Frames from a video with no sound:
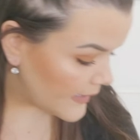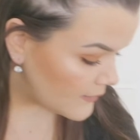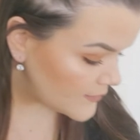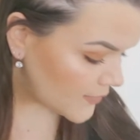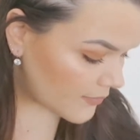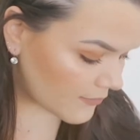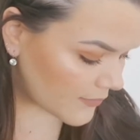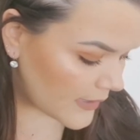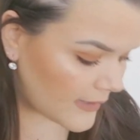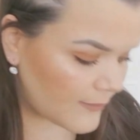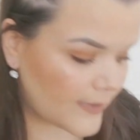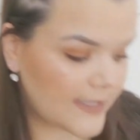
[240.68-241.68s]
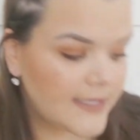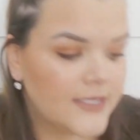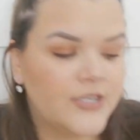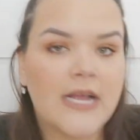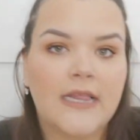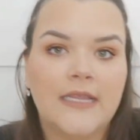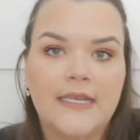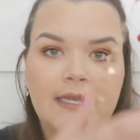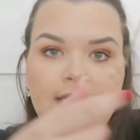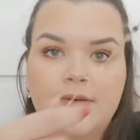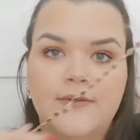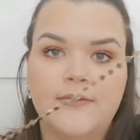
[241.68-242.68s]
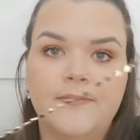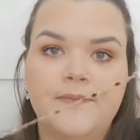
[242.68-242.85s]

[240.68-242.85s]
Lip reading: they also threw in one of the Jaclyn Hill